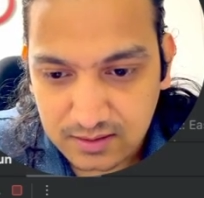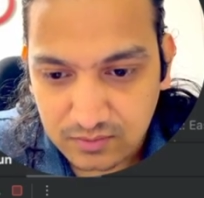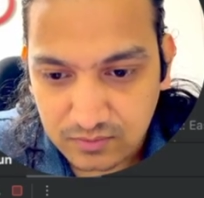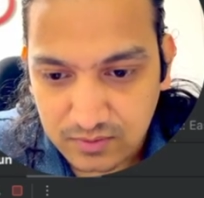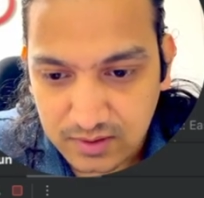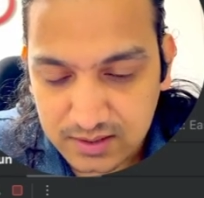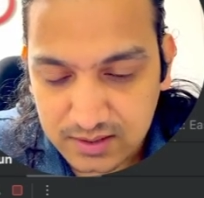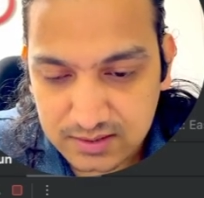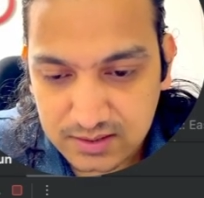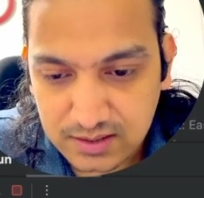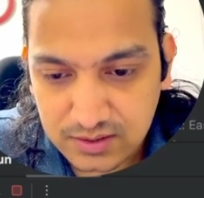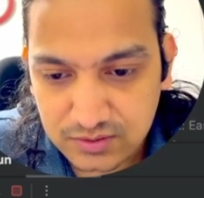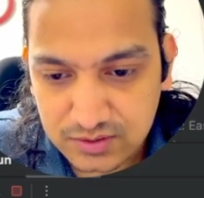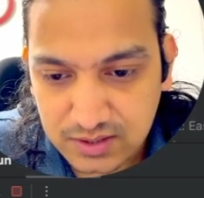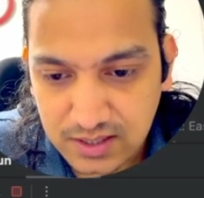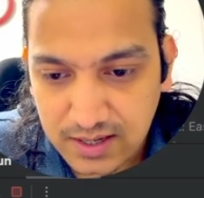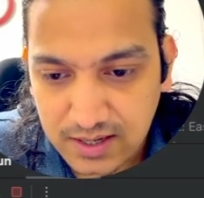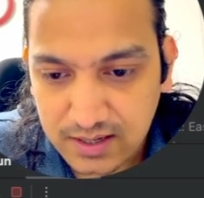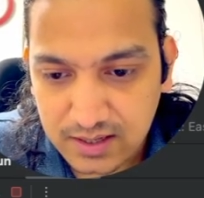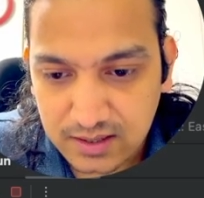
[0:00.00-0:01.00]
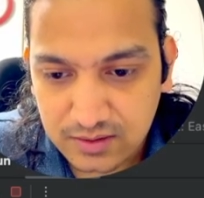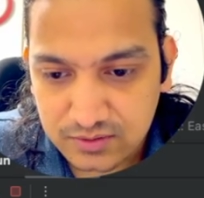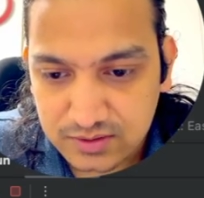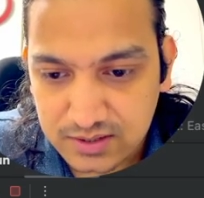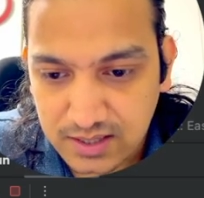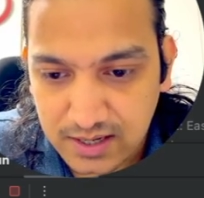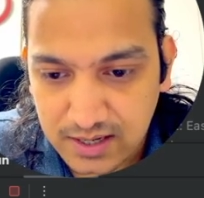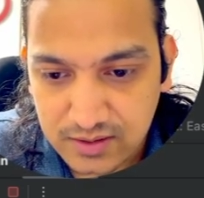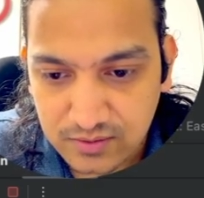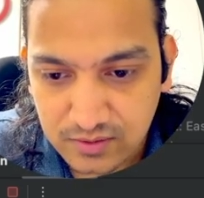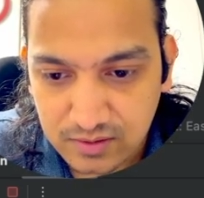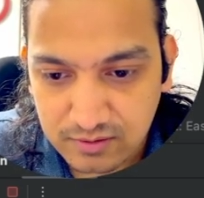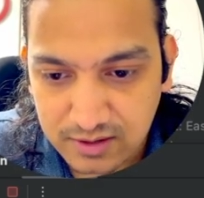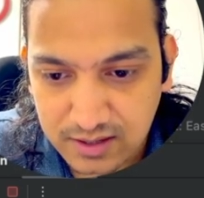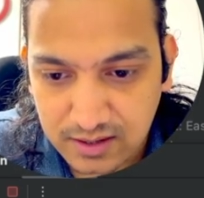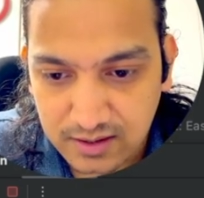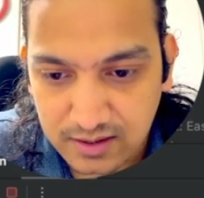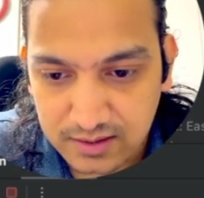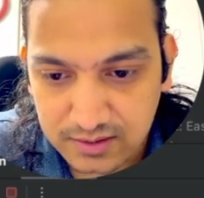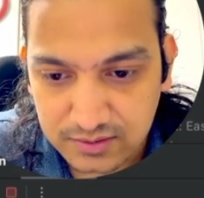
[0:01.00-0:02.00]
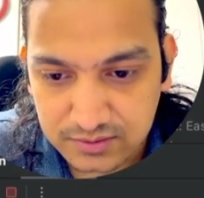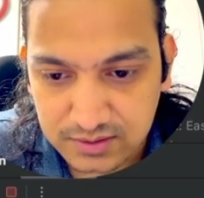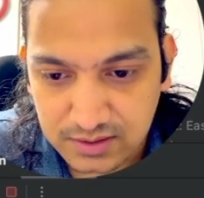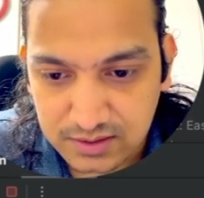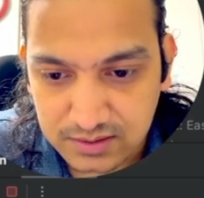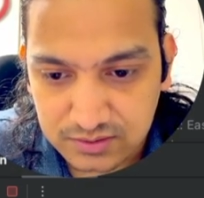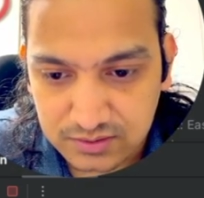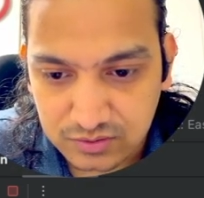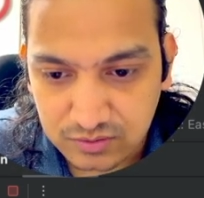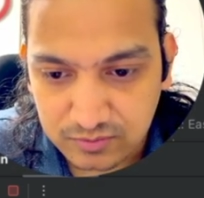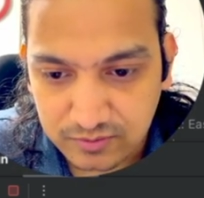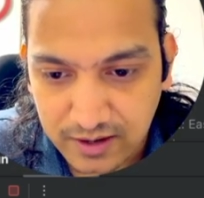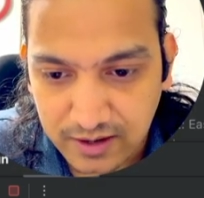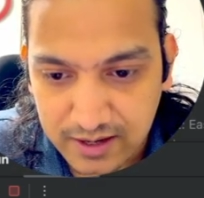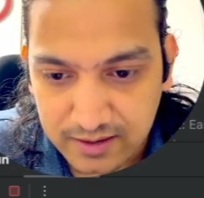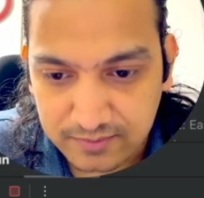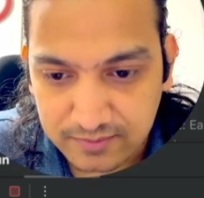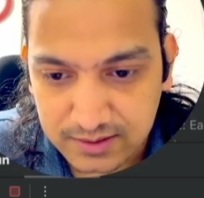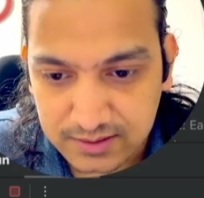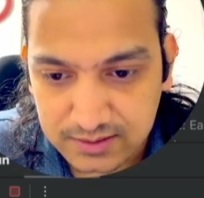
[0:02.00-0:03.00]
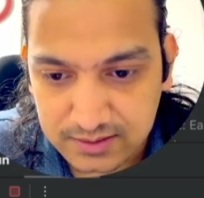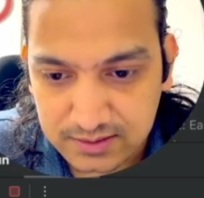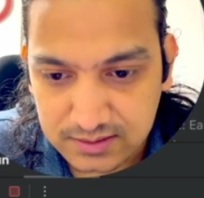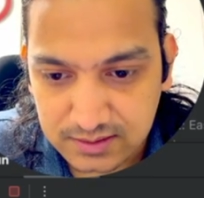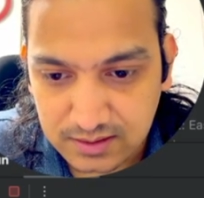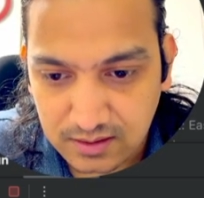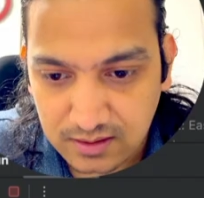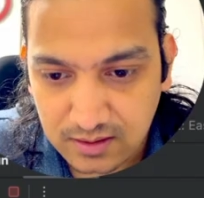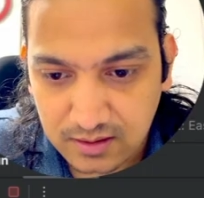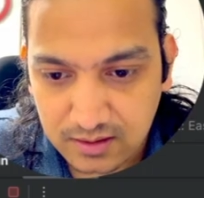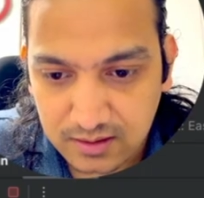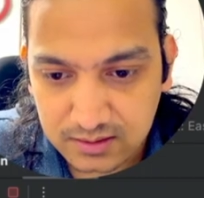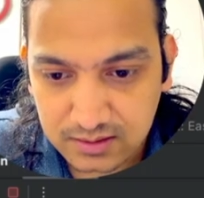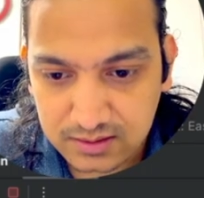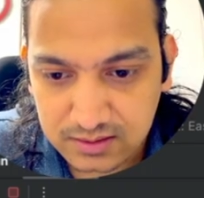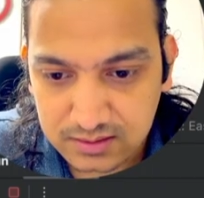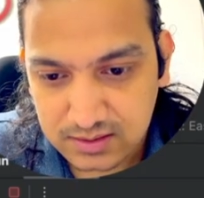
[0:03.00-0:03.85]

What is the user I D? User I D will be current user. So Firebase auth